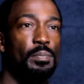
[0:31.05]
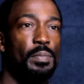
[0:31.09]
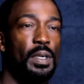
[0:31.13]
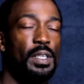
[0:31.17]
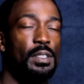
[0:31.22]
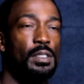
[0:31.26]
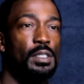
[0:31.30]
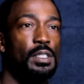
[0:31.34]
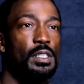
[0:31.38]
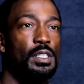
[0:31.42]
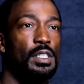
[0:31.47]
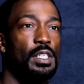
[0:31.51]

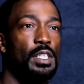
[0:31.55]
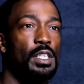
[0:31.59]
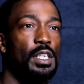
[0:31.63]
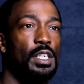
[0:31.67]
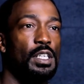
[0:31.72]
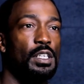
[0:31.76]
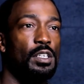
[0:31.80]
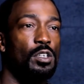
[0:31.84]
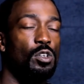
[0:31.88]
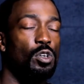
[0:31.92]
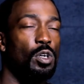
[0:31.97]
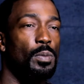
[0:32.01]

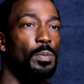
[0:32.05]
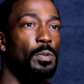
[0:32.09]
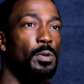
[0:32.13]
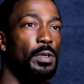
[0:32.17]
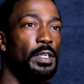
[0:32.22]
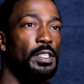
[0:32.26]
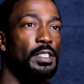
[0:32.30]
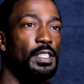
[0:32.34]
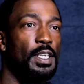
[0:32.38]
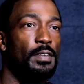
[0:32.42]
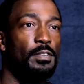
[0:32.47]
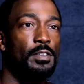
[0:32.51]
Basically, it
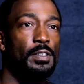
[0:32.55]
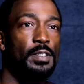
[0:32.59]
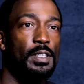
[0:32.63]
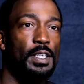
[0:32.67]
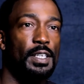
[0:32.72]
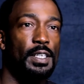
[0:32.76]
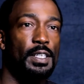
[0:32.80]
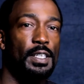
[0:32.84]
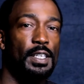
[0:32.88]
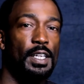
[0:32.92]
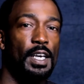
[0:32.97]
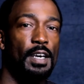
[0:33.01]
incorporates
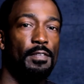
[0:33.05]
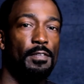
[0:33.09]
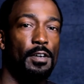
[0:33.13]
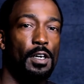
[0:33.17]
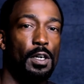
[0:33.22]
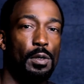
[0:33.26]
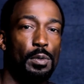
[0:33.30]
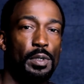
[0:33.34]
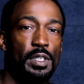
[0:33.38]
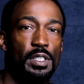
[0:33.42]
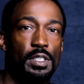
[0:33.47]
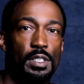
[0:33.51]
everything that I've
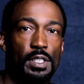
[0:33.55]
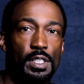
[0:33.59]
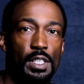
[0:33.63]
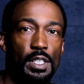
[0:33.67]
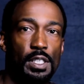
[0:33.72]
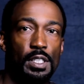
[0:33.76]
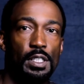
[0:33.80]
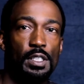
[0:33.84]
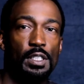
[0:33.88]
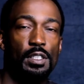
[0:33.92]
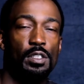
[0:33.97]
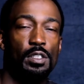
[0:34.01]
always
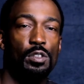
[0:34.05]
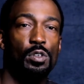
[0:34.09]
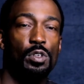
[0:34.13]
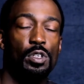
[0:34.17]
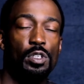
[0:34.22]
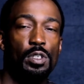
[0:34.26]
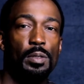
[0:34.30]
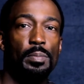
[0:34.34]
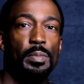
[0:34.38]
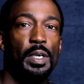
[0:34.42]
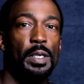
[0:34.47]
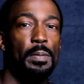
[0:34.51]
needed in
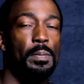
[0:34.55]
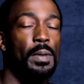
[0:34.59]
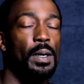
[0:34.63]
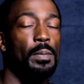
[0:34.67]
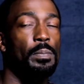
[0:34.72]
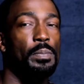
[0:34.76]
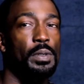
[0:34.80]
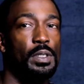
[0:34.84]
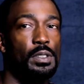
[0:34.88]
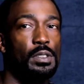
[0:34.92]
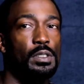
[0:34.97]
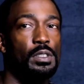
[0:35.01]
order to make my
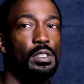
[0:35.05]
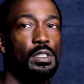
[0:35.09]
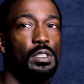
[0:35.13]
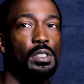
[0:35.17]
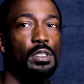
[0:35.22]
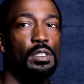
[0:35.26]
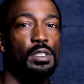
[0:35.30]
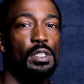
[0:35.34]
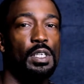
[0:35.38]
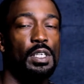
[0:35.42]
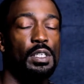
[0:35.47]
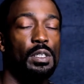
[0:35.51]

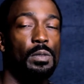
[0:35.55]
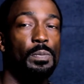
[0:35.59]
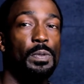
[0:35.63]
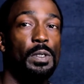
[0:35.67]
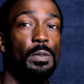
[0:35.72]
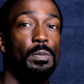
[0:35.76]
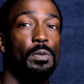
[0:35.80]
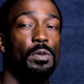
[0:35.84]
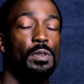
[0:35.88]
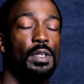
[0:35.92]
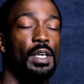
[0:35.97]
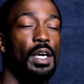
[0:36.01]
businesses and the
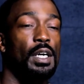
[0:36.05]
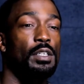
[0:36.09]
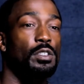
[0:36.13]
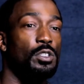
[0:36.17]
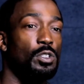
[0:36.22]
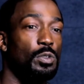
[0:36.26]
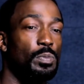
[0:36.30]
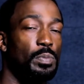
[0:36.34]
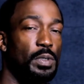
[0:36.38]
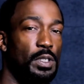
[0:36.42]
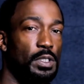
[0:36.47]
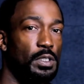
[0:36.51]
people that I
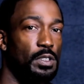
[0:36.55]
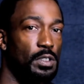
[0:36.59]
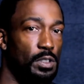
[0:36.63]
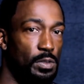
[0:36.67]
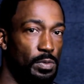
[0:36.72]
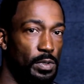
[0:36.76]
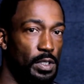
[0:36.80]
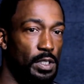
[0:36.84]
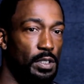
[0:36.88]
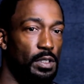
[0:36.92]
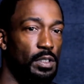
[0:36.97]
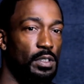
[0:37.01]
do
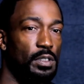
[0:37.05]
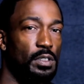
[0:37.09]
business with